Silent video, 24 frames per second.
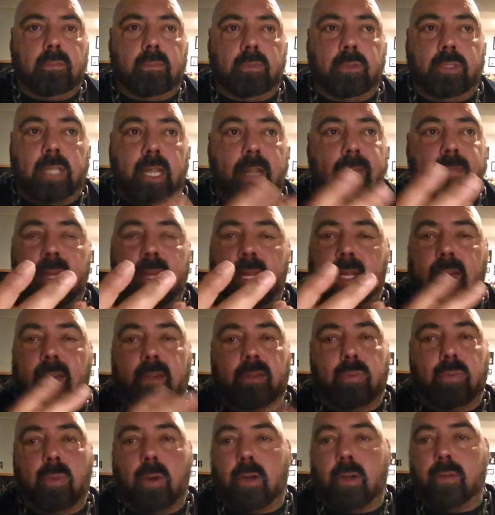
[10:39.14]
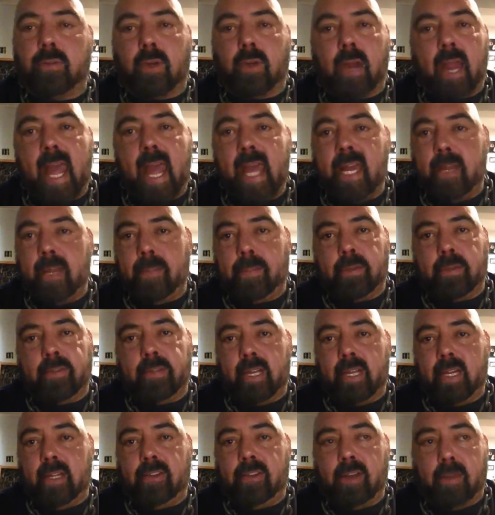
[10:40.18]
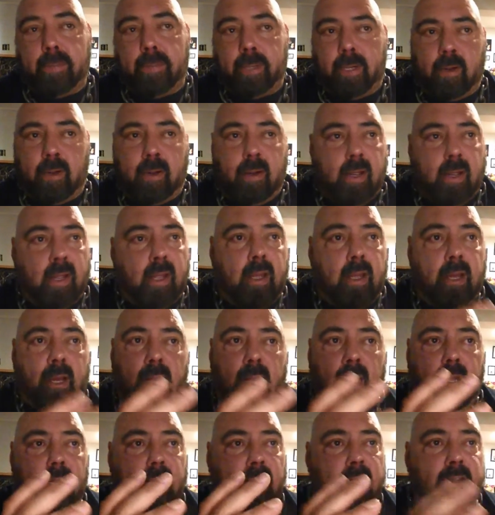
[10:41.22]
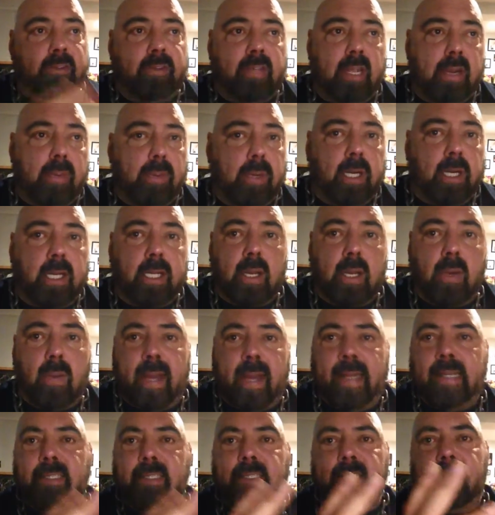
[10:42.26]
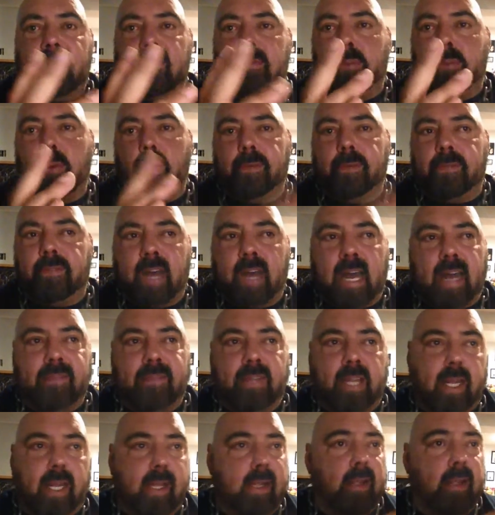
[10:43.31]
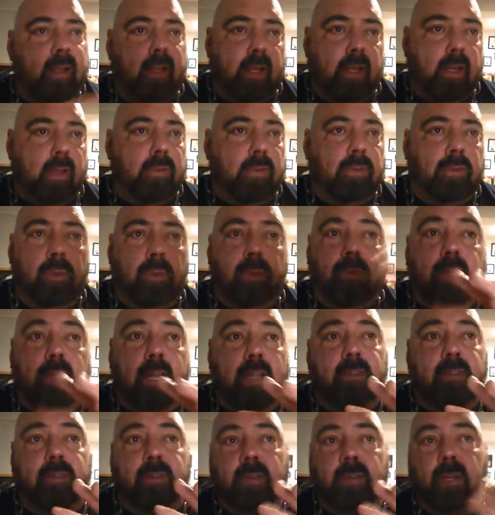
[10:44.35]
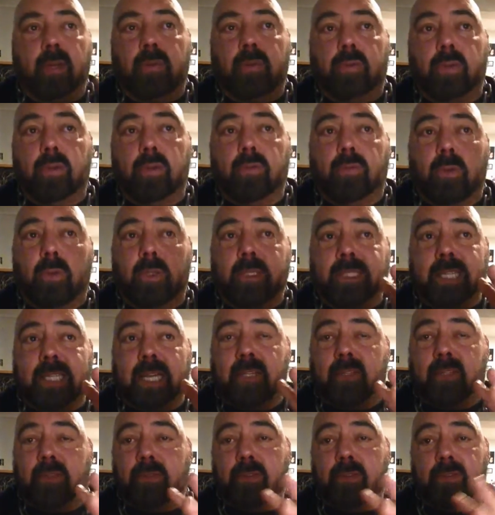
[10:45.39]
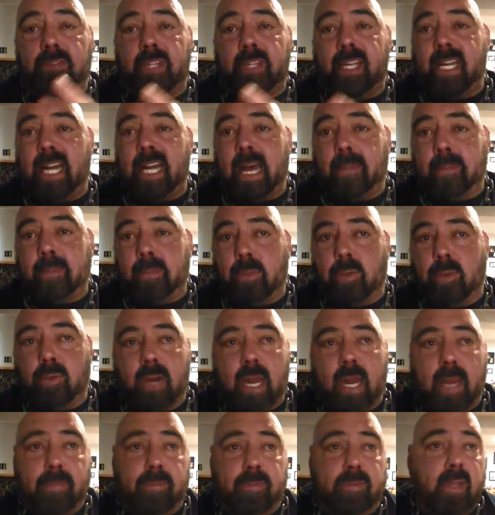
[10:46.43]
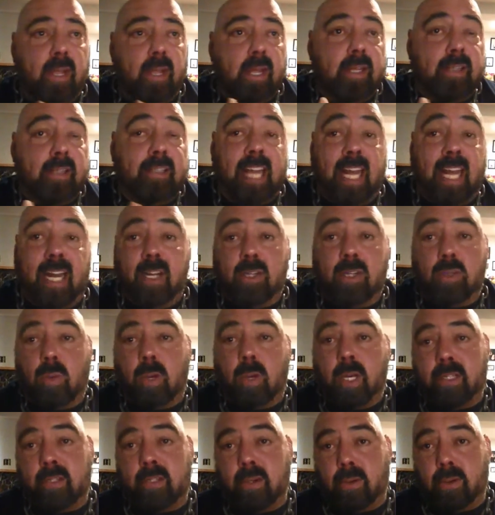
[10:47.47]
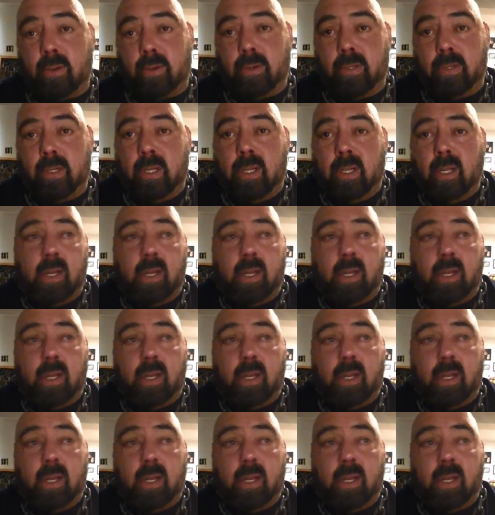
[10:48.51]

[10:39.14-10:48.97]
Same thing, and this works for any percentage up here. Let's say we're going to go 87.5 today. 2 sets, 2 to 4 sets, 15 optimal reps, 10 to 20 total.